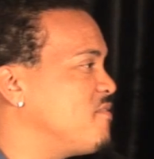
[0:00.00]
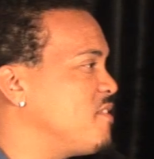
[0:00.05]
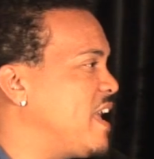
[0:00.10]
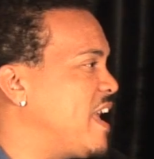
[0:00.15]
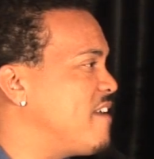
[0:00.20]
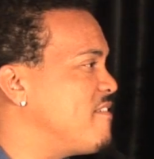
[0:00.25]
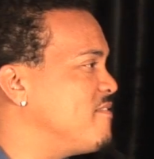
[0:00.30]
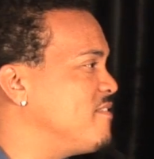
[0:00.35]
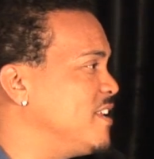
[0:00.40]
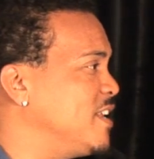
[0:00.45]
if you
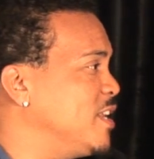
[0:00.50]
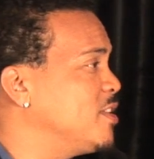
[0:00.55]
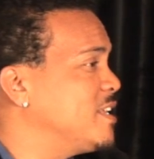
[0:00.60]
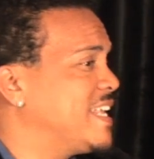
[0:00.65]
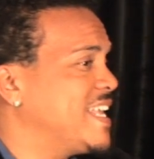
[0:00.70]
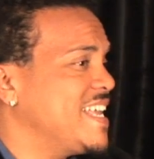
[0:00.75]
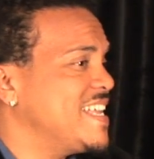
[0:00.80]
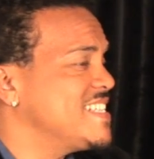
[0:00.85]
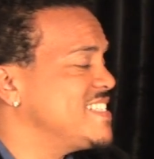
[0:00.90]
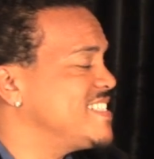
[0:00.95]
have
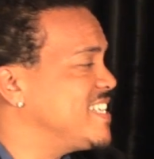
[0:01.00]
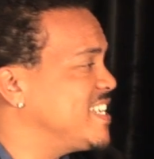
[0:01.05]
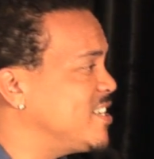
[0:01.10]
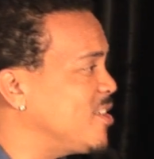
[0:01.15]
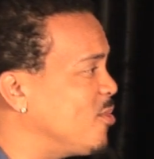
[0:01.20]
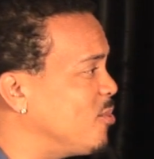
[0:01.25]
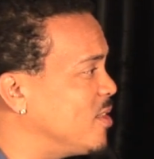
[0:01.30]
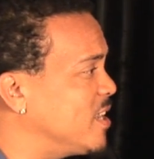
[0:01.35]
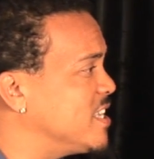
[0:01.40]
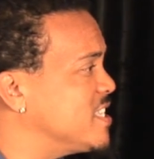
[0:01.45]
kids that
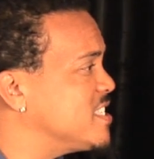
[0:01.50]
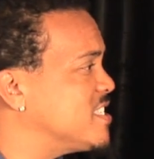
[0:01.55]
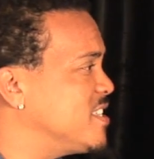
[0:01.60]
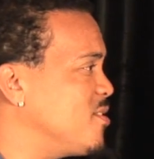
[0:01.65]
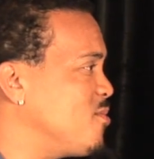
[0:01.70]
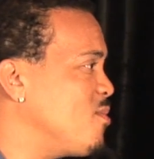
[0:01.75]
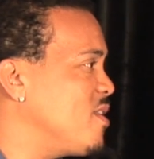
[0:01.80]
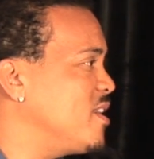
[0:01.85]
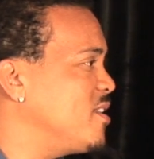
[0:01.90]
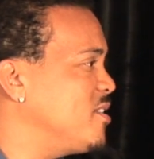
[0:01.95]
don't listen
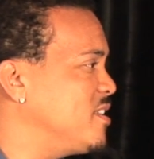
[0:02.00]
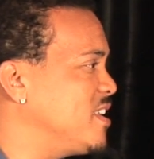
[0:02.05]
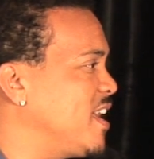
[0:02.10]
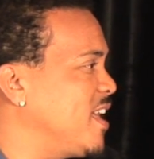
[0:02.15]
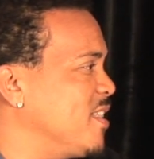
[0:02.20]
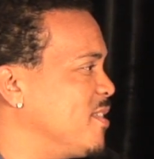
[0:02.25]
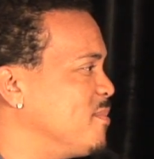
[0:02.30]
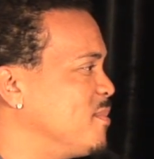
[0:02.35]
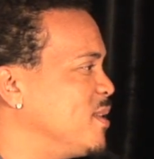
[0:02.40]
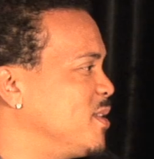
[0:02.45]
to what you
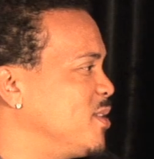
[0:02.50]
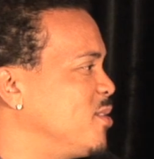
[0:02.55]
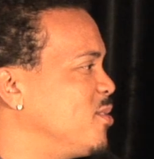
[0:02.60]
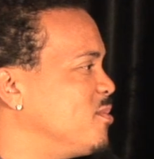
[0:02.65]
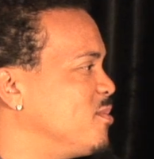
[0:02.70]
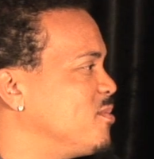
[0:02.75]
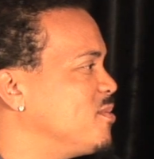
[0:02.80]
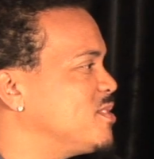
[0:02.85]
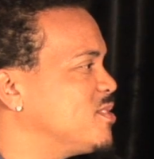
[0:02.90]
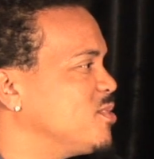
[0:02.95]
tell them to
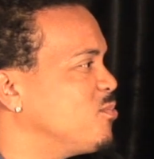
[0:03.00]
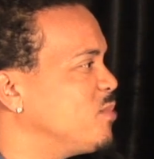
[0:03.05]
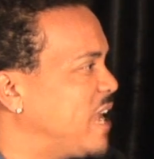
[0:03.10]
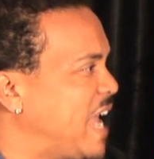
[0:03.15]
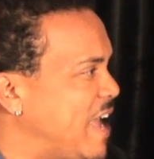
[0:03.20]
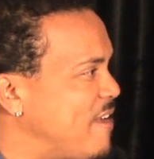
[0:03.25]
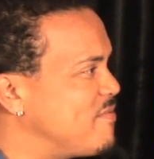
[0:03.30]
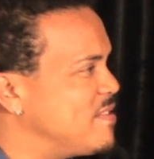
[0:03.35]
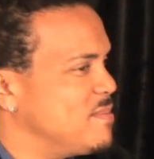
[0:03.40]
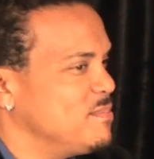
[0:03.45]
do? Should we
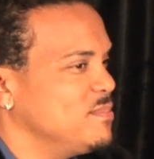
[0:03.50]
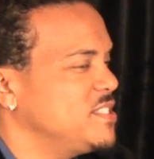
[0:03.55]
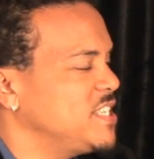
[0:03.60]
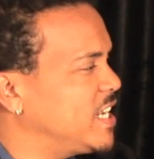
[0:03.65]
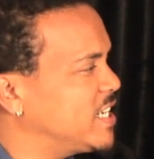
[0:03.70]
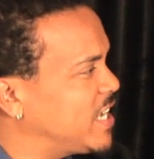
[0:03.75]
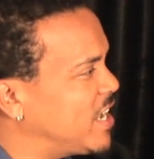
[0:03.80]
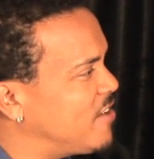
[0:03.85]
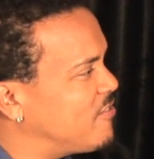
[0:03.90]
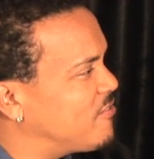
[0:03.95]
have them
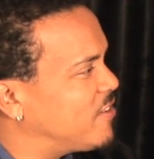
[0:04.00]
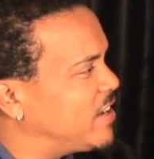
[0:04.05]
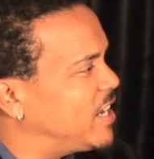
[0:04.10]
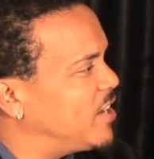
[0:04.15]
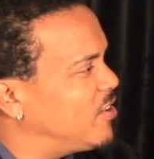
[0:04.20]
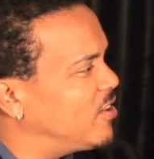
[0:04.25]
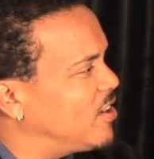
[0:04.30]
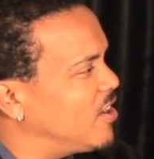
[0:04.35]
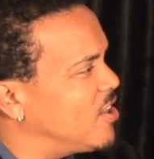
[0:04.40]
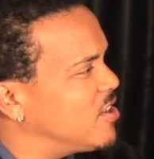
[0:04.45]
checked out for
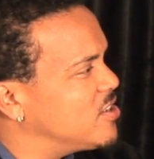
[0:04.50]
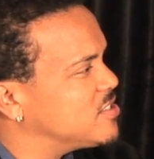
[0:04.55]
hearing loss?